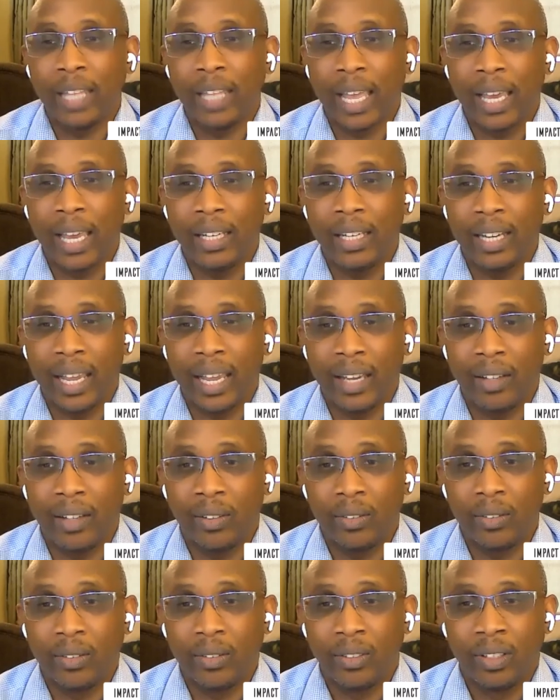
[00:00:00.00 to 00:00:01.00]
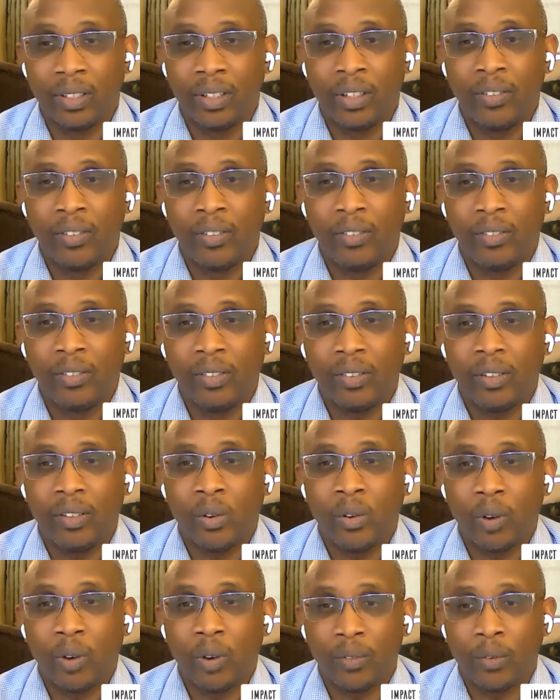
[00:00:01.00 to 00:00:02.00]
that now,
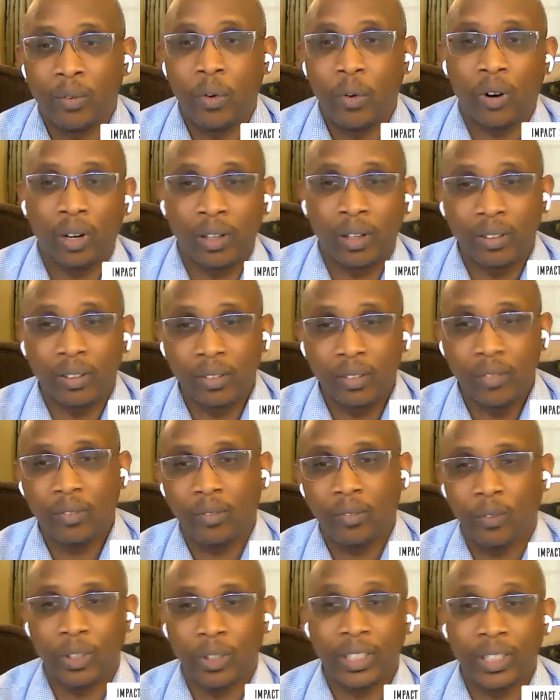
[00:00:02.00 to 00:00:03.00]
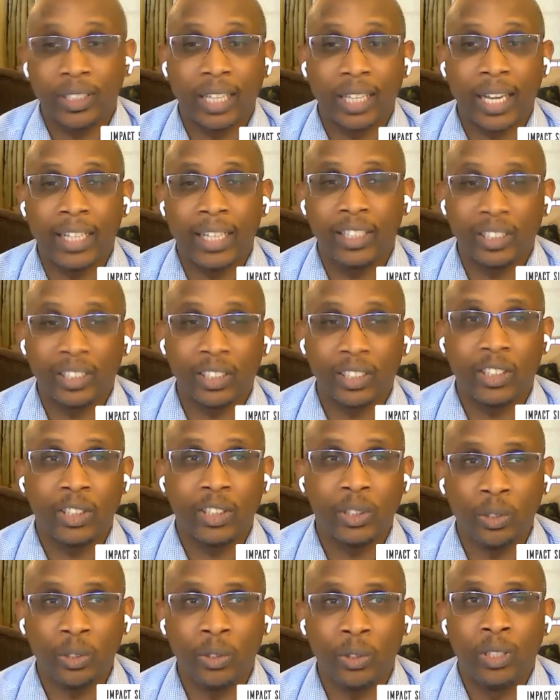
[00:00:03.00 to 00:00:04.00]
going forward, for designers
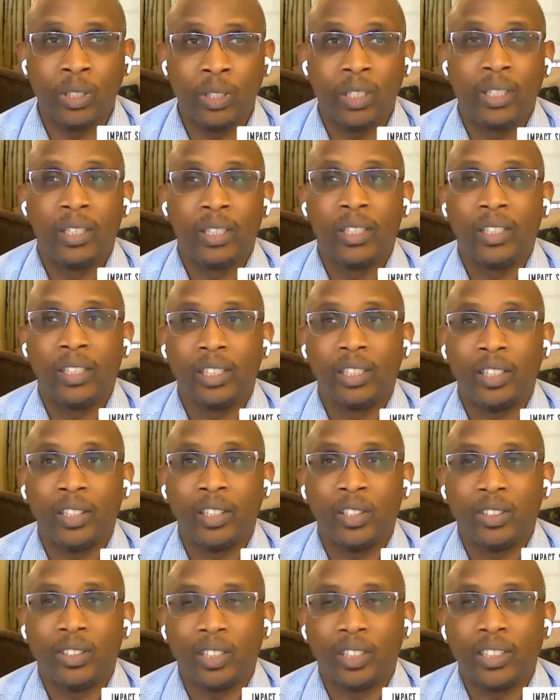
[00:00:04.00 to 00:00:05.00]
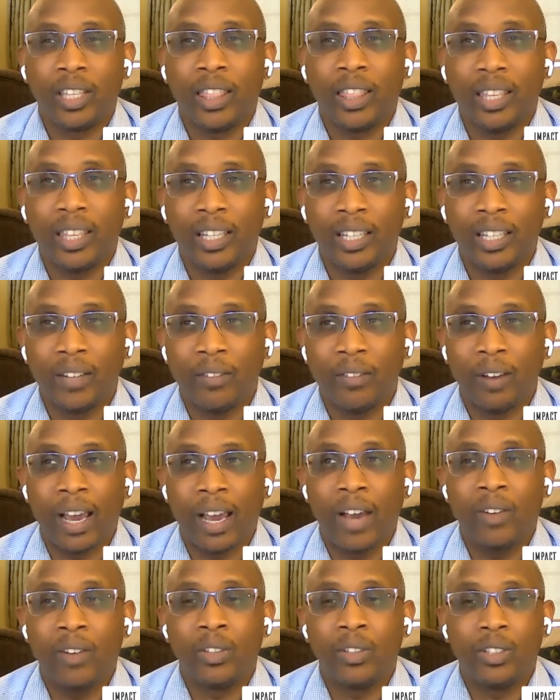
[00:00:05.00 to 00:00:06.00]
to start to think of,
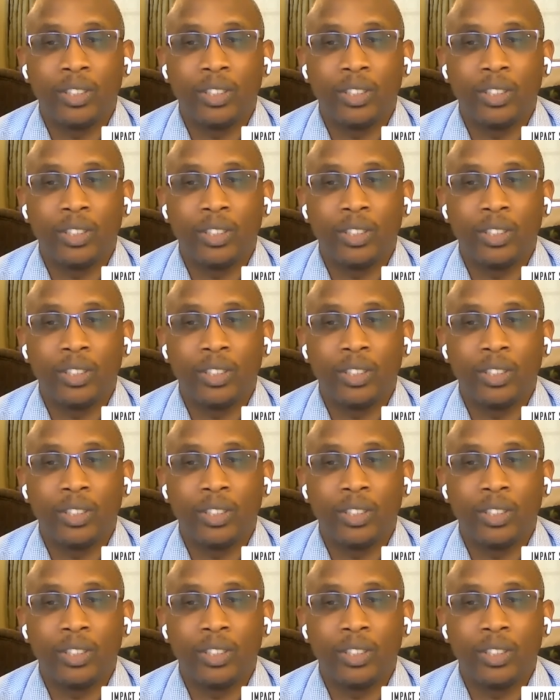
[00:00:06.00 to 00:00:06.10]
how do you